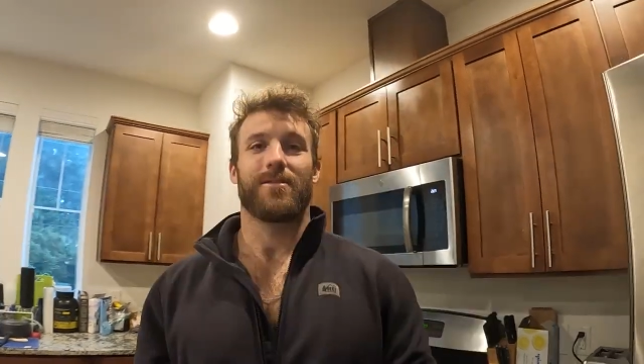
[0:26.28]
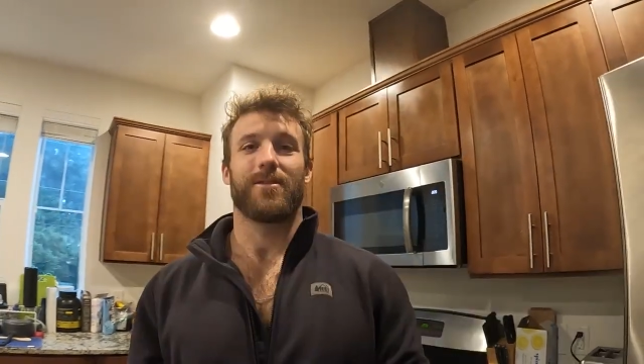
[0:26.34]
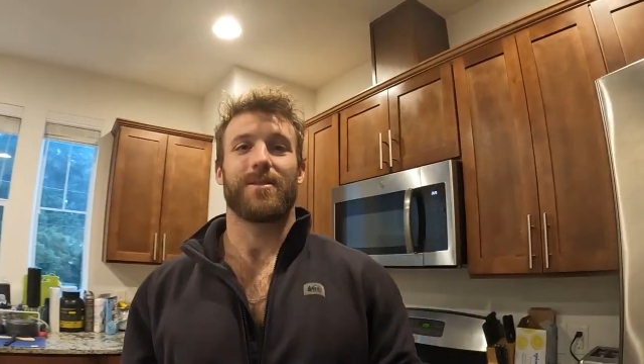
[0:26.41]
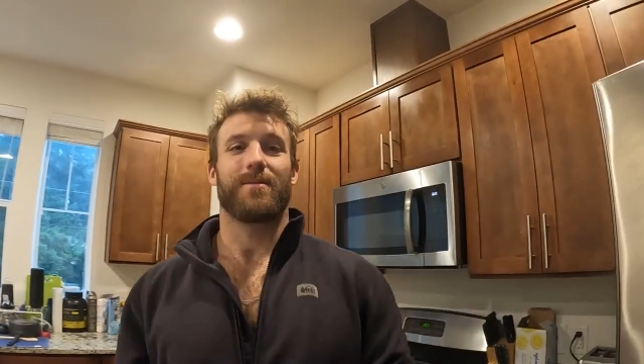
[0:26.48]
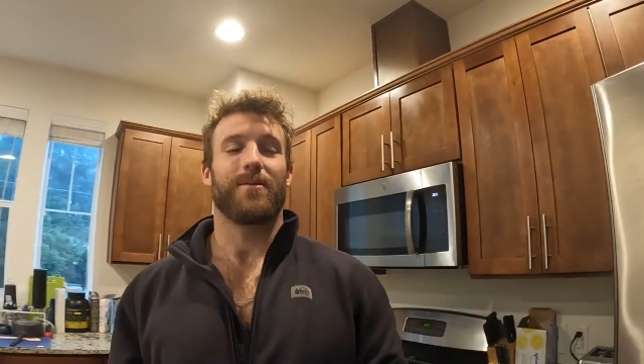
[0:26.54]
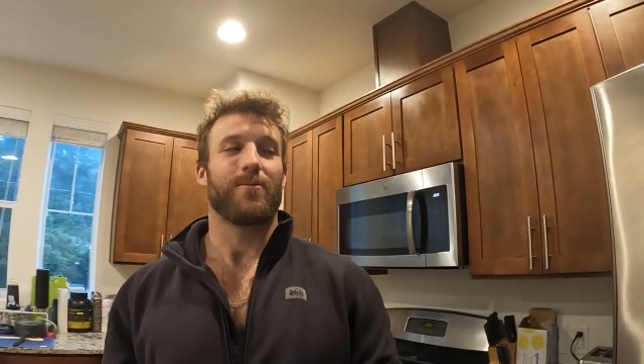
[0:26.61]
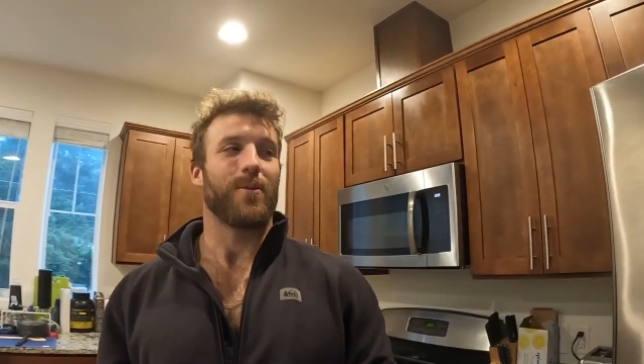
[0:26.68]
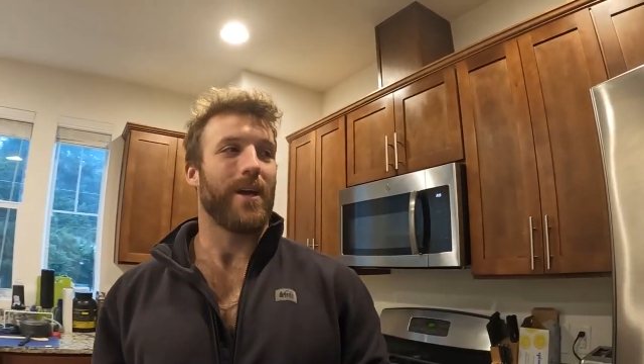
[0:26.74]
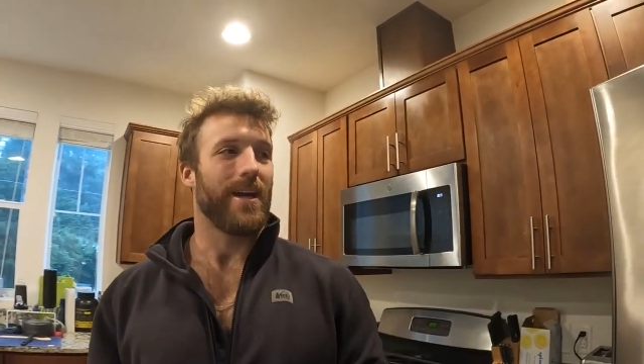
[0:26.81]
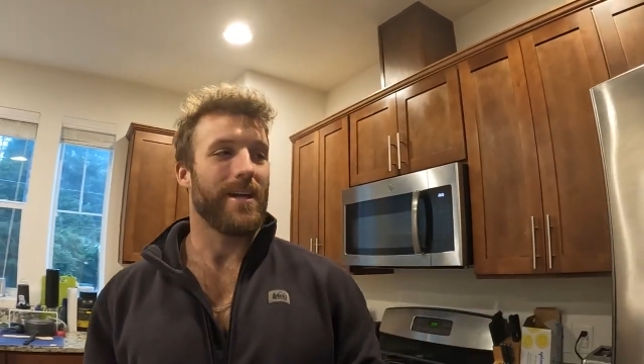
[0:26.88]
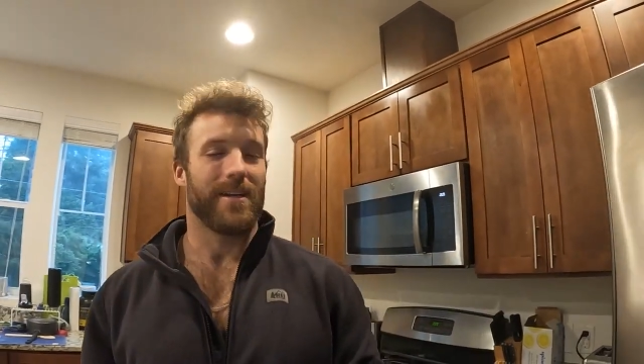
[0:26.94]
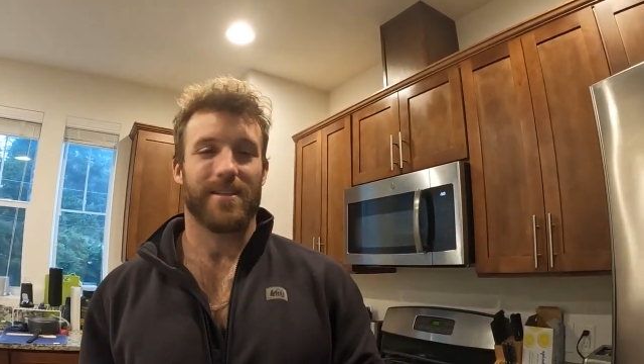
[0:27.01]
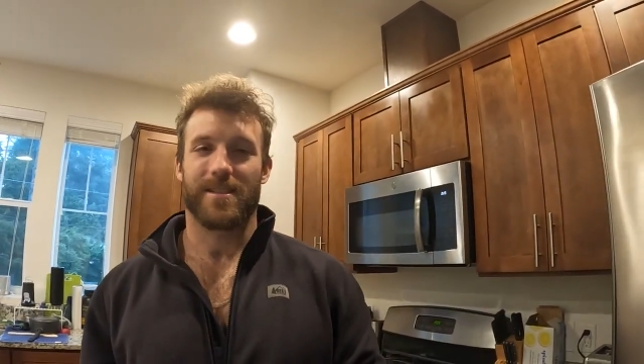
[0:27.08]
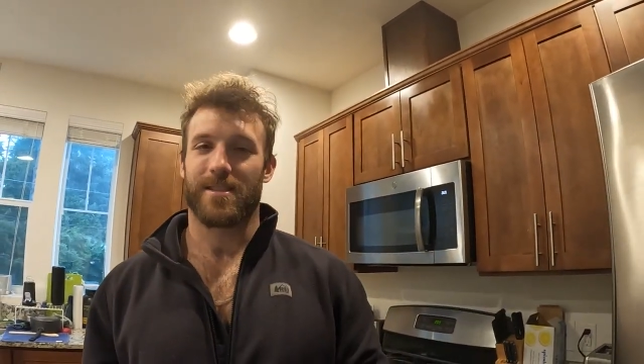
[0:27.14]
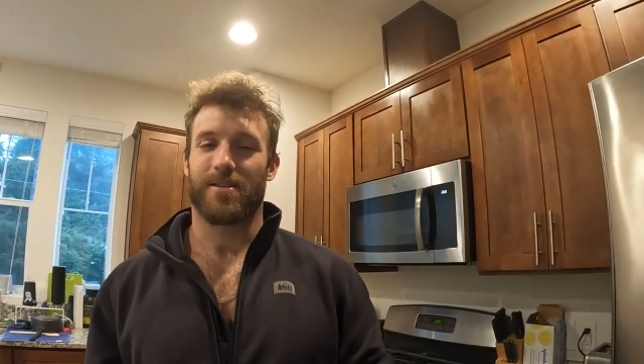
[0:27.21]
so it's been
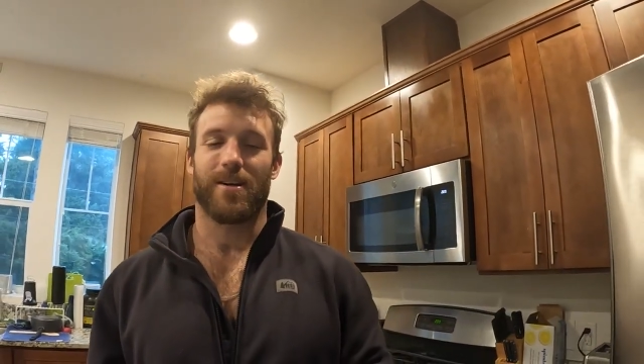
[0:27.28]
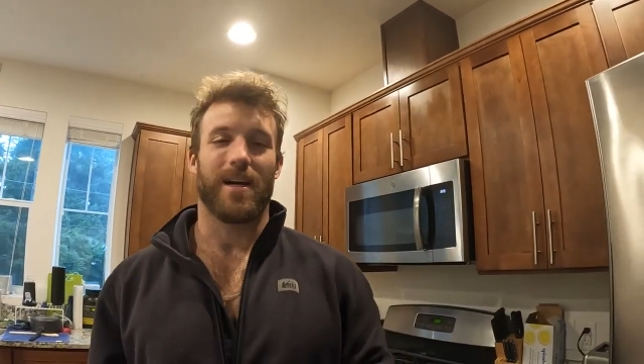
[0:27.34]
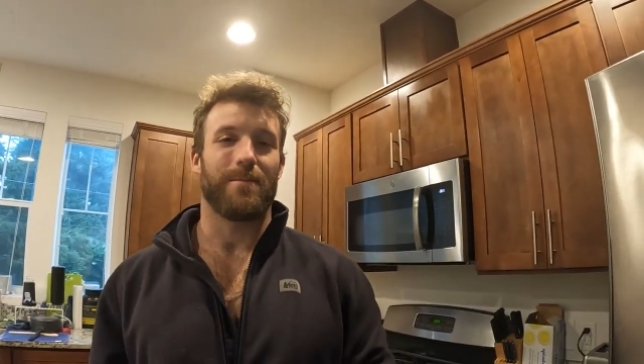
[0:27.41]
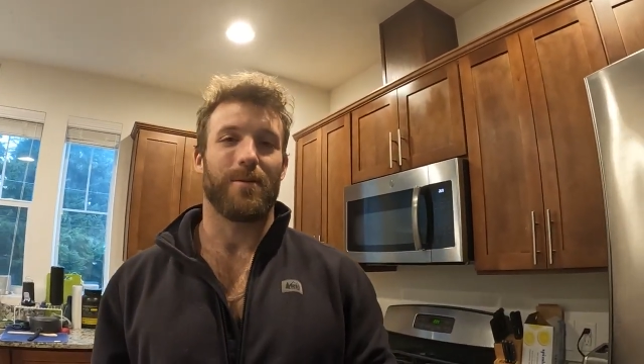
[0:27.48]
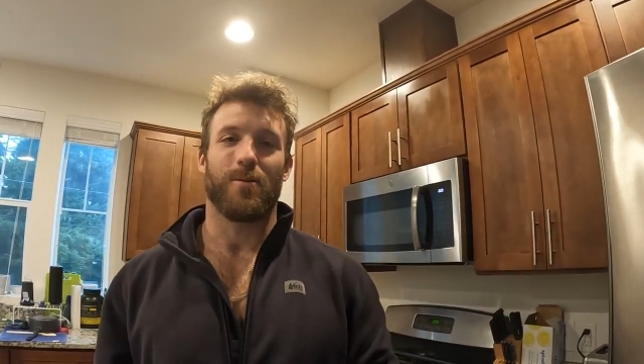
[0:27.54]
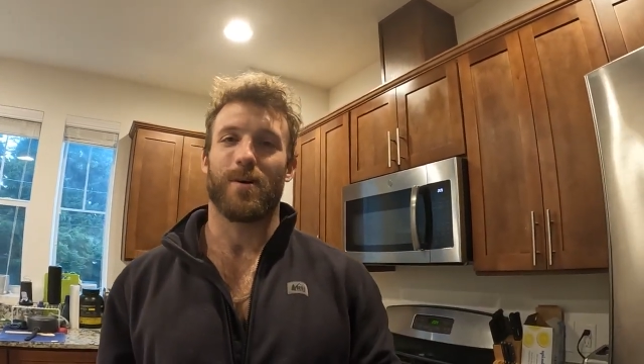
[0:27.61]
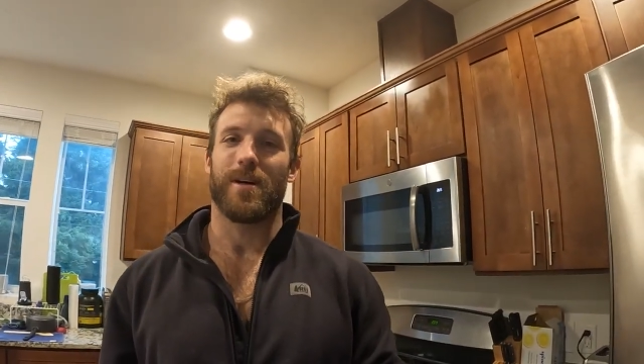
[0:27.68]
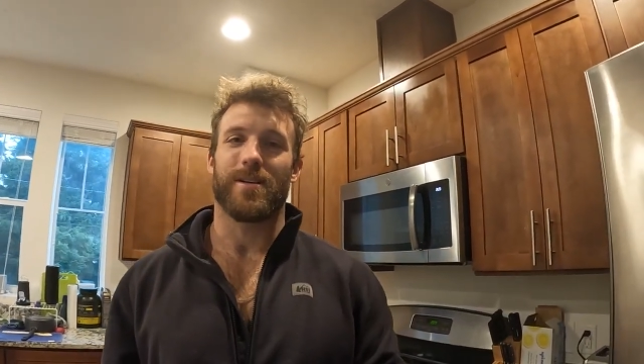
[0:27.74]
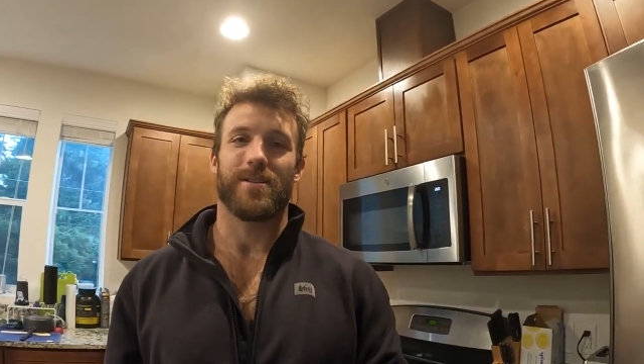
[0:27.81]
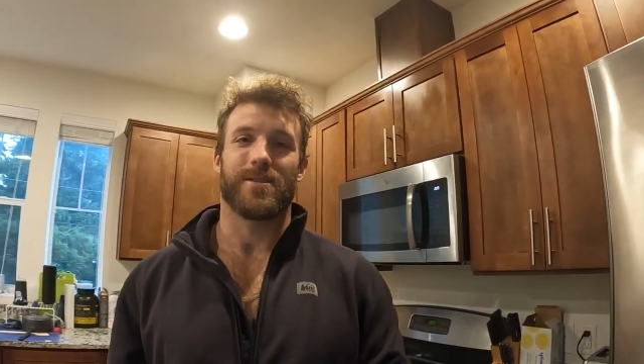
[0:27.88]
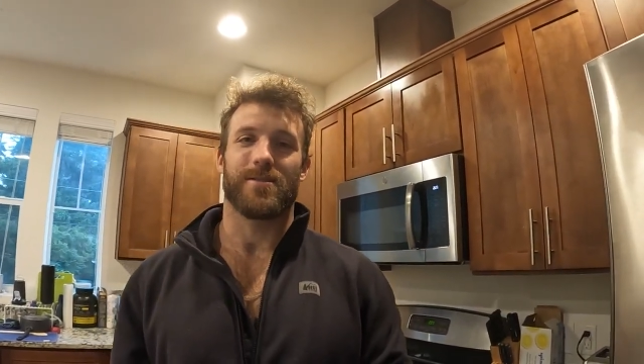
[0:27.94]
raining, just crappy weather,